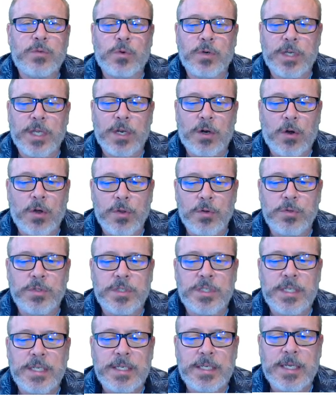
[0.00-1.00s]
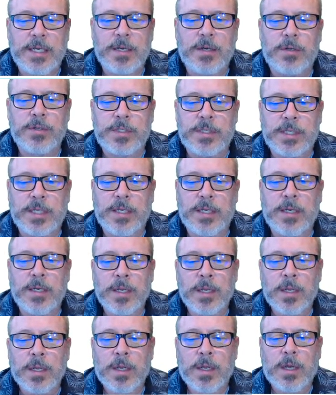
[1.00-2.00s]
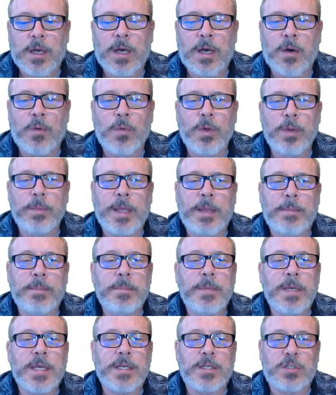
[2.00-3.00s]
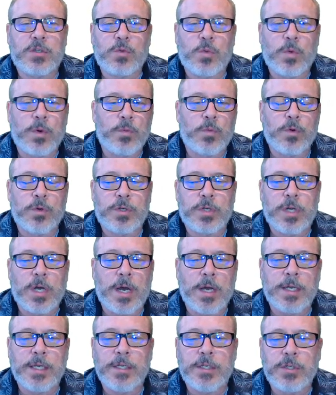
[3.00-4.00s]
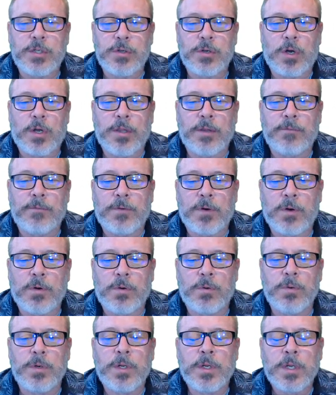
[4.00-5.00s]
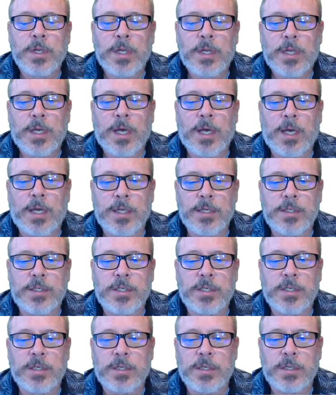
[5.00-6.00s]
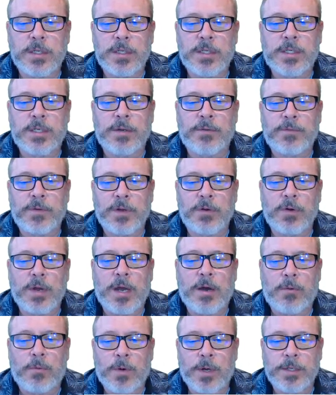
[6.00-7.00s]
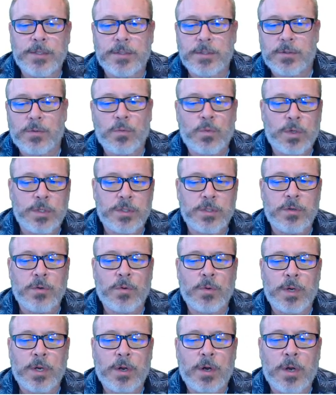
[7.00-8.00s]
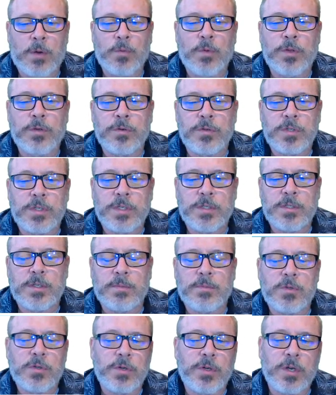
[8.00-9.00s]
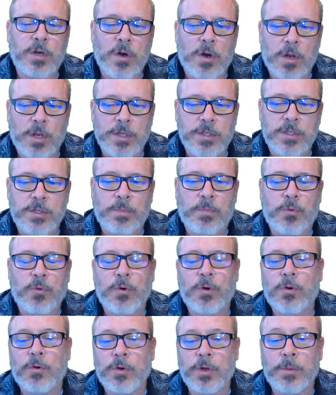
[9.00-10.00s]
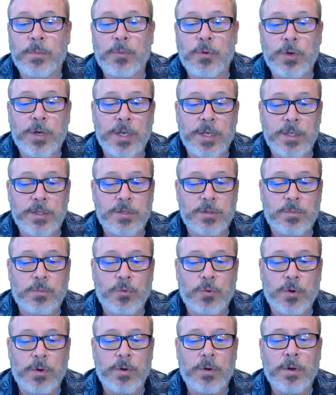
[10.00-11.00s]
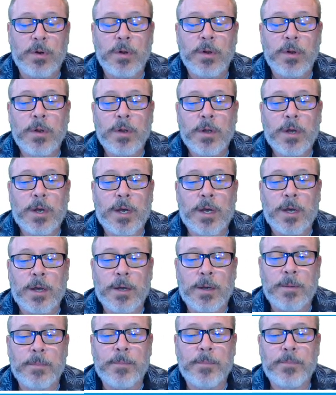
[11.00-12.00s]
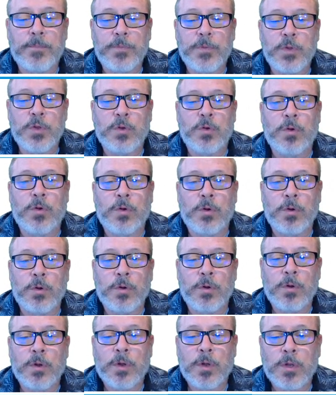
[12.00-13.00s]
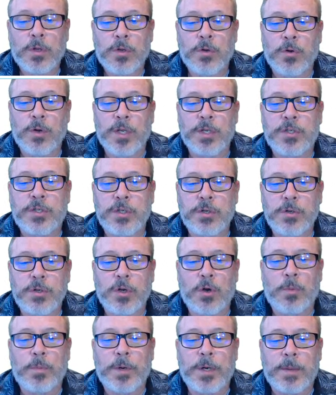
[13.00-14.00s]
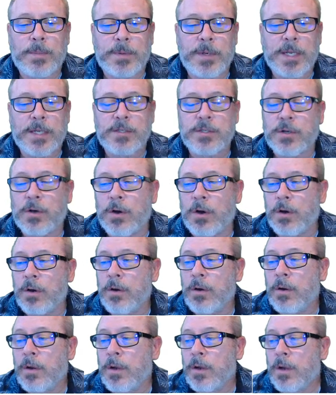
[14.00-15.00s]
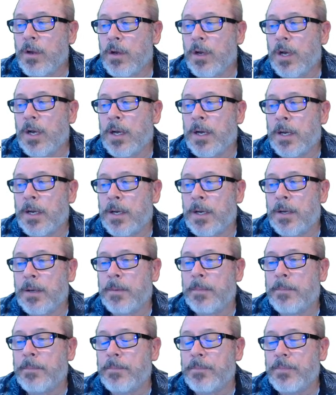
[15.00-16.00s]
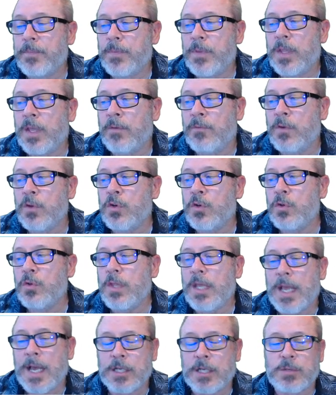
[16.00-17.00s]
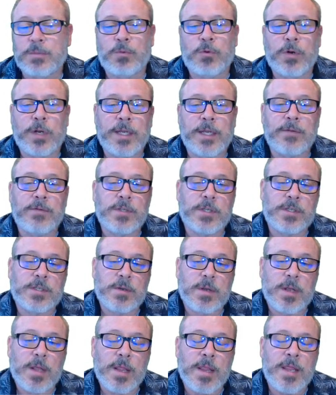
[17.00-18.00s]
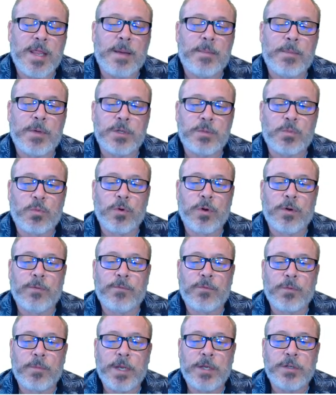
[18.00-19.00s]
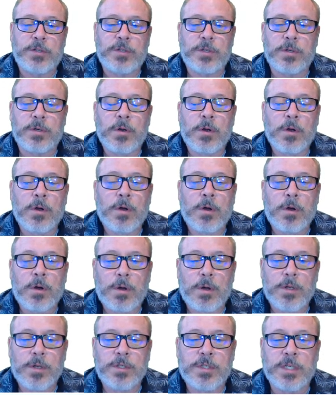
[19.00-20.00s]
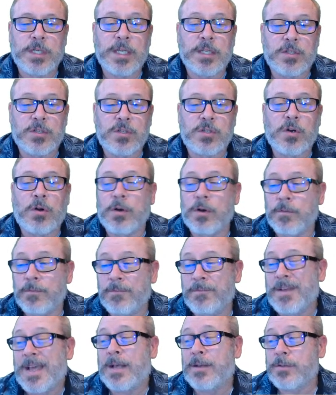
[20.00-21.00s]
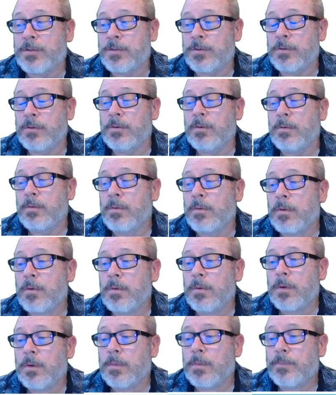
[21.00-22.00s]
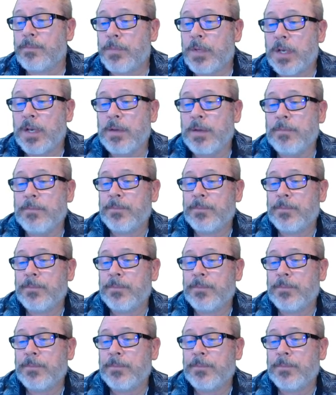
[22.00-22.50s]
We'll get all those details that we may miss when we're talking to you on the phone to figure out what's going on with your system. So you call in support, or you put in support your issue. You open up an SR. If you do the export, it gives us that much more information to get started faster. Okay.